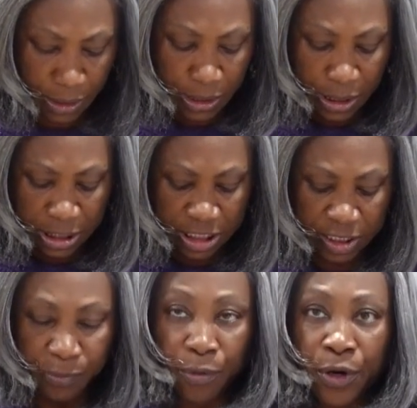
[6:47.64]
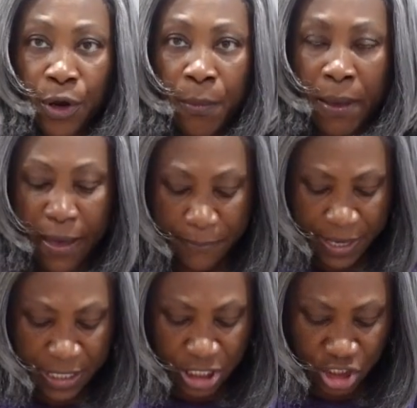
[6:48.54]
spray up my
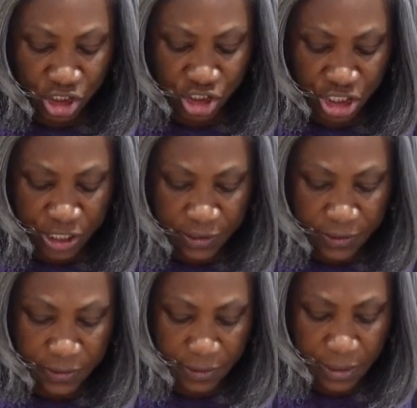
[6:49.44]
baking sheet